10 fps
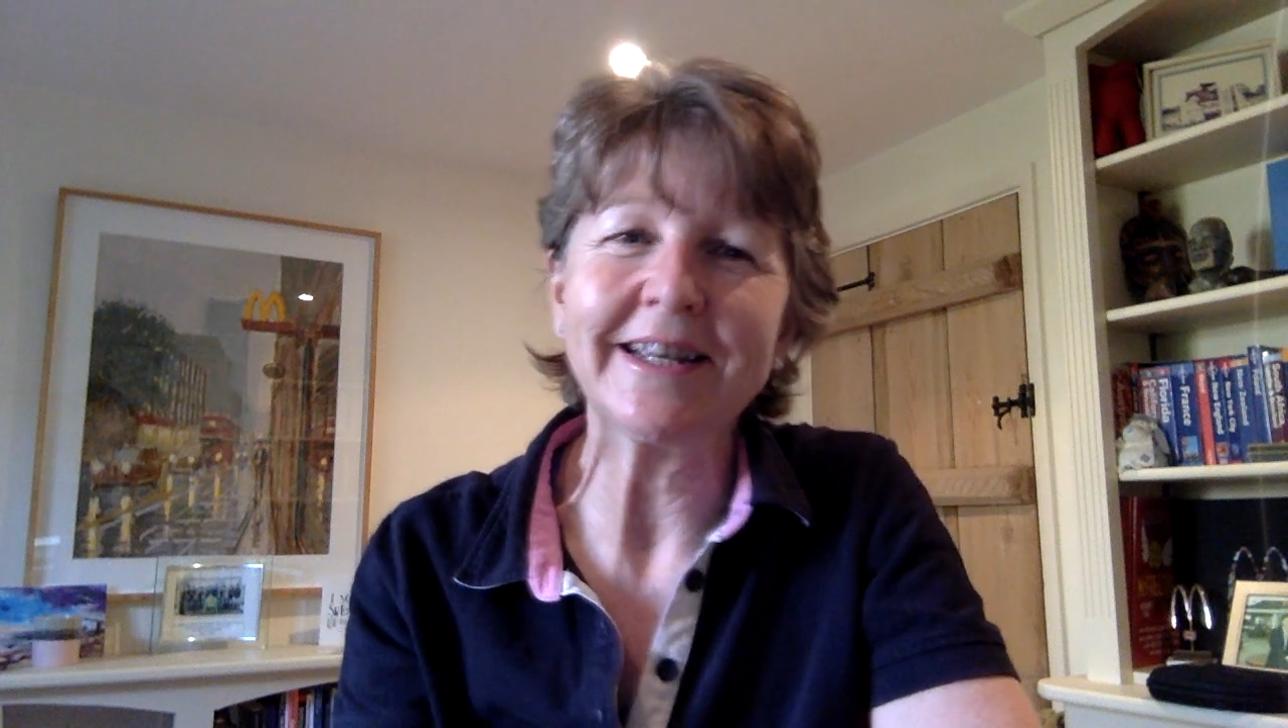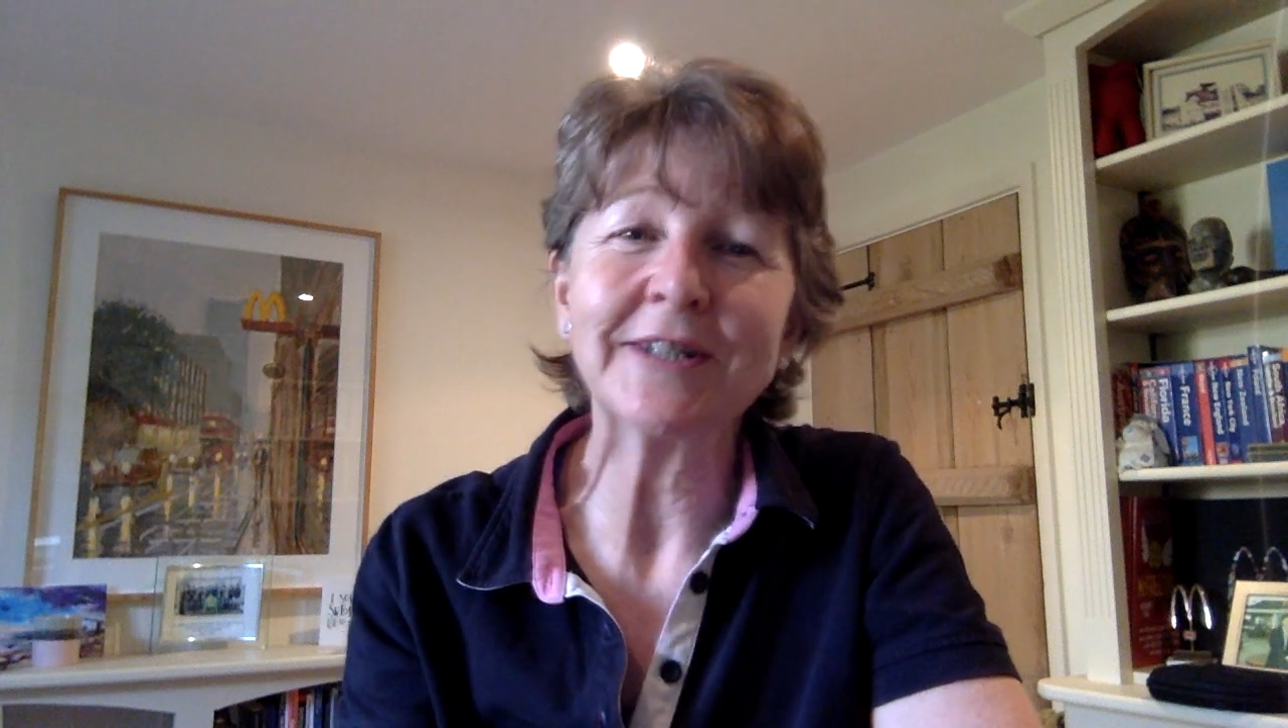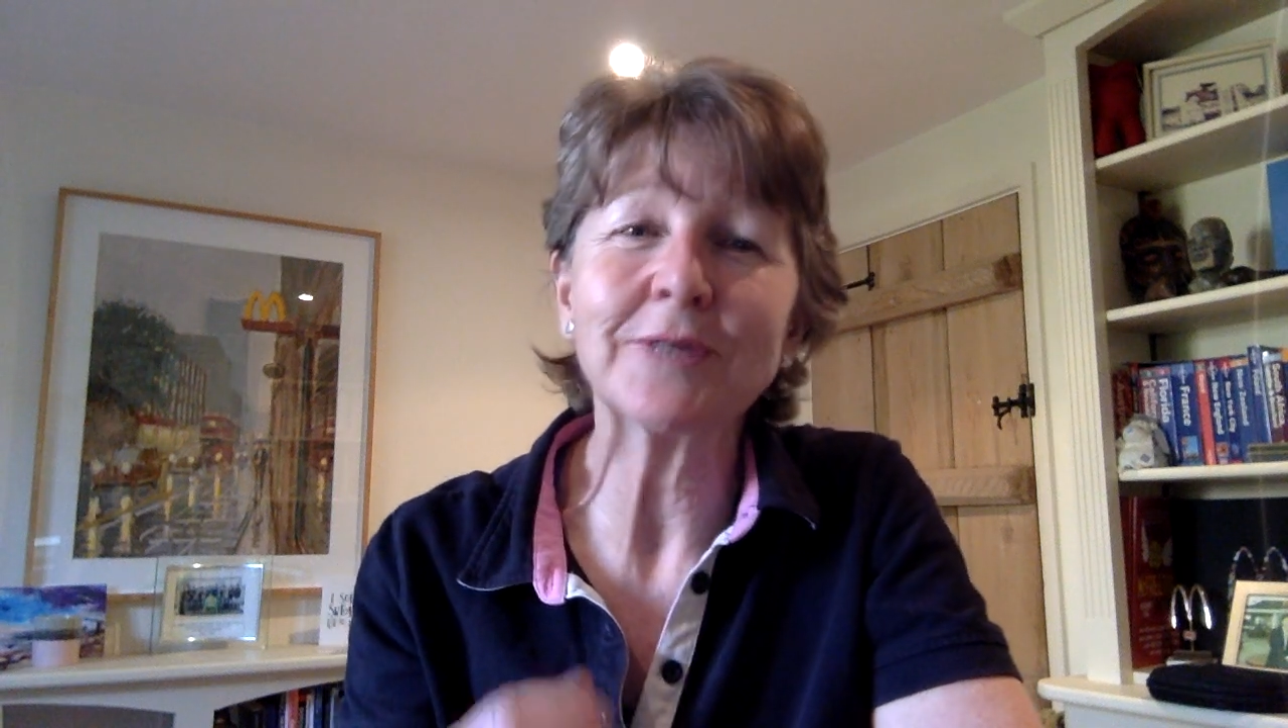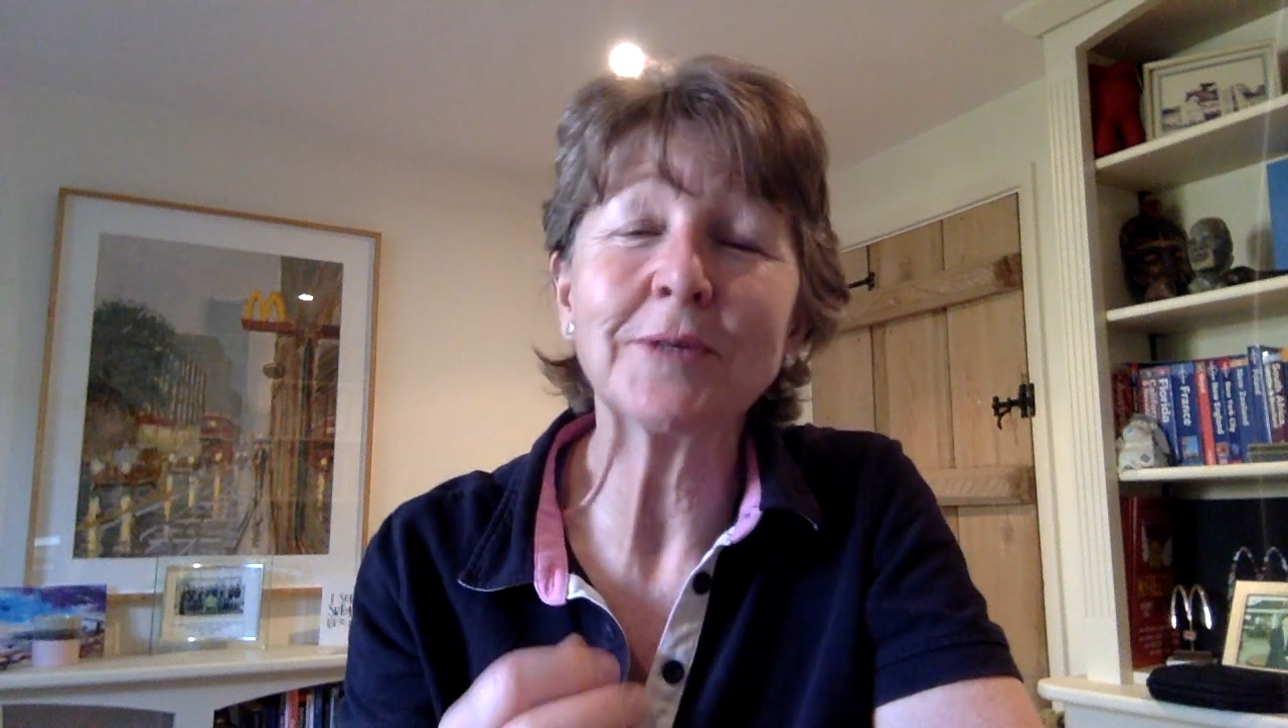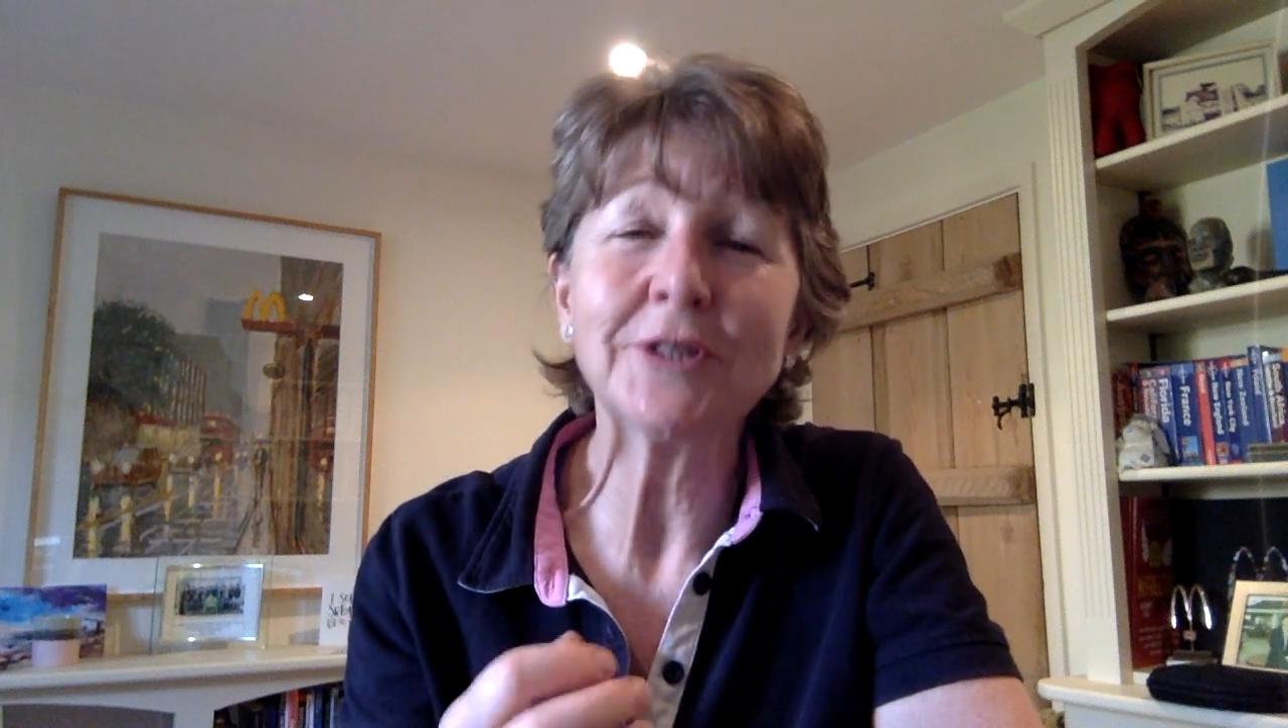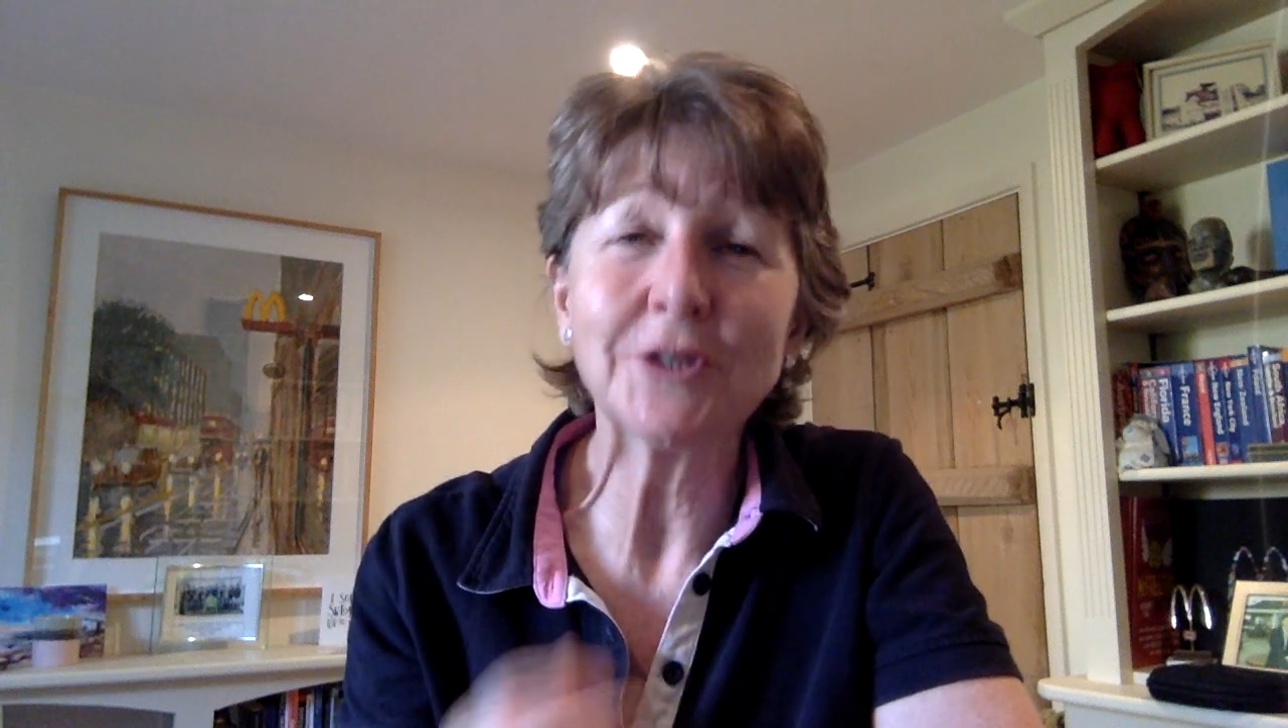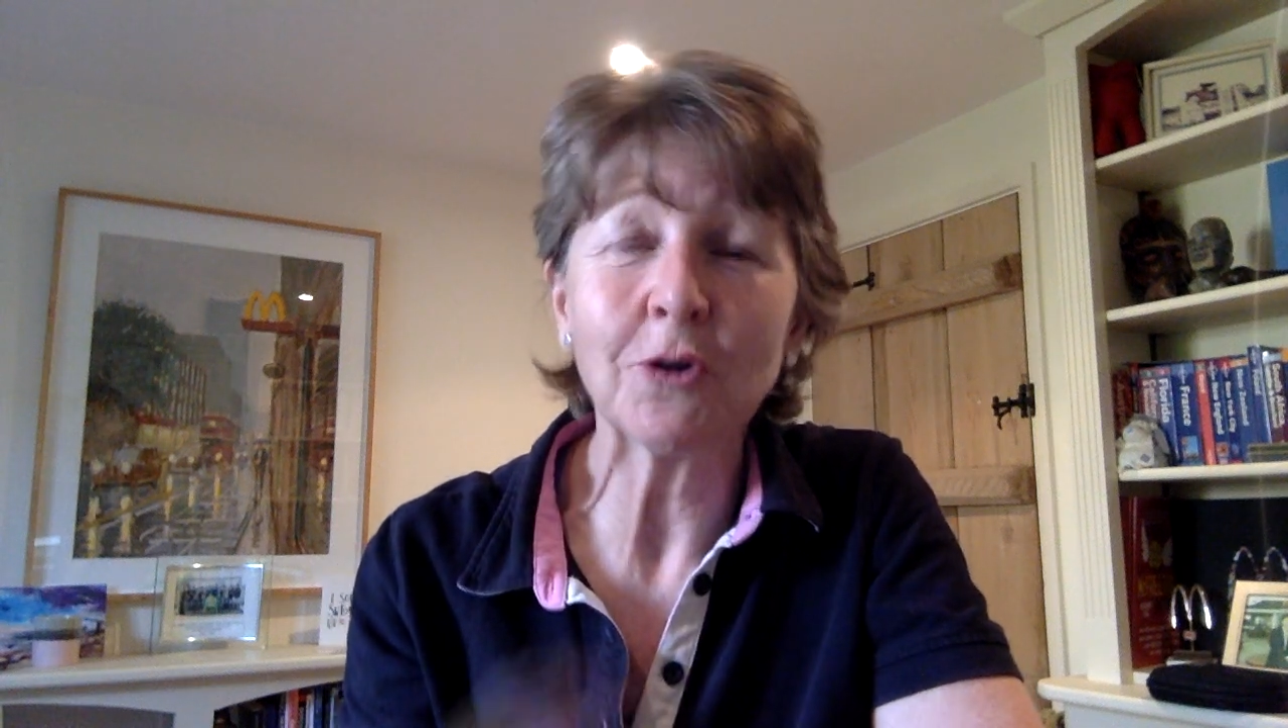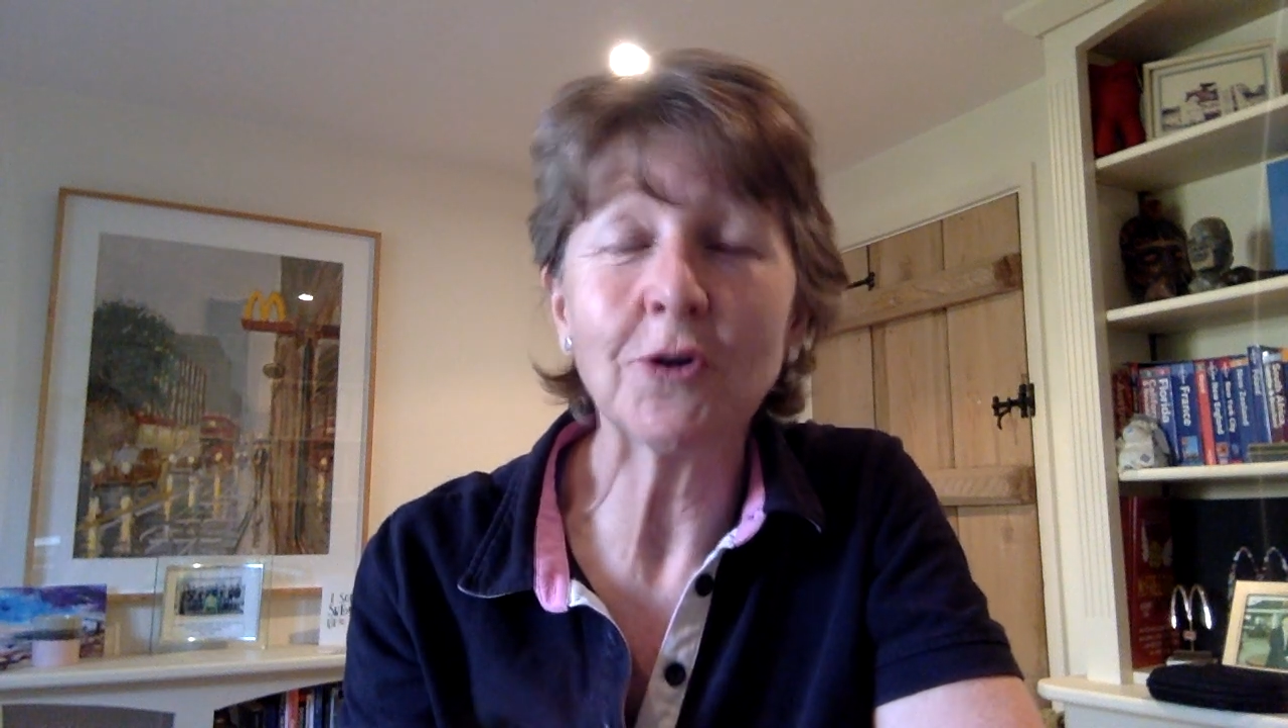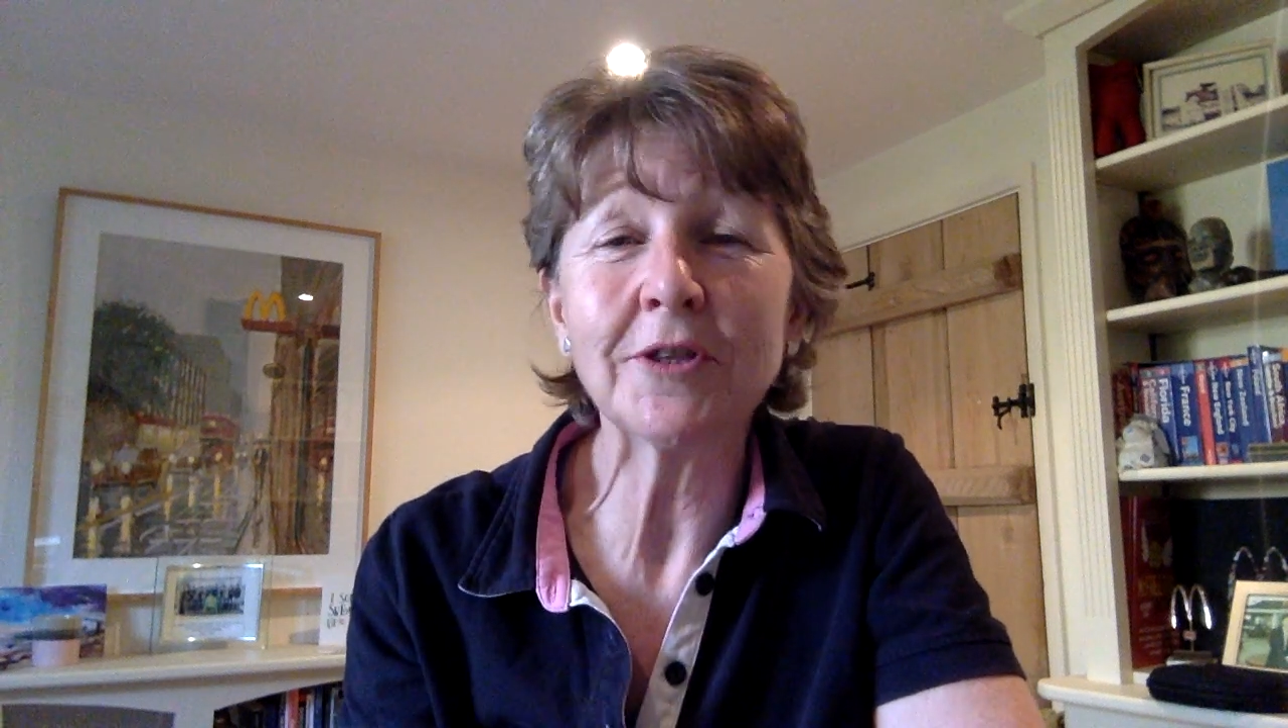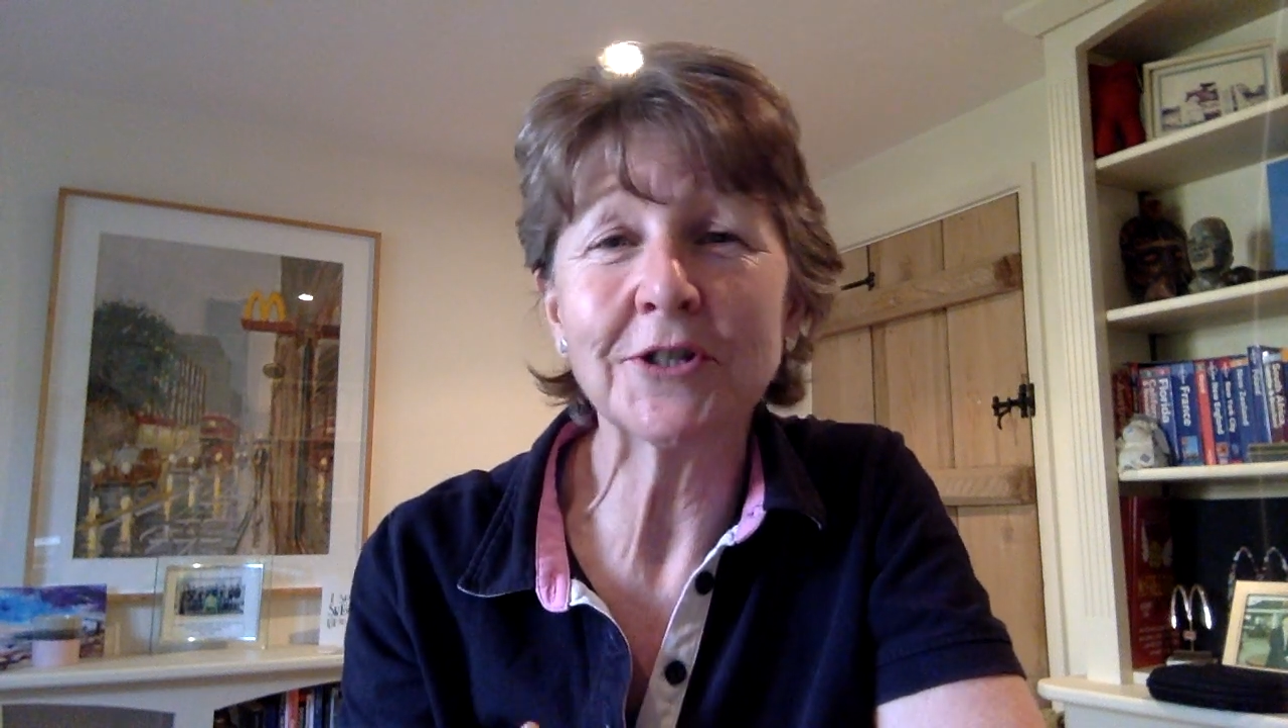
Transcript: and to enjoy the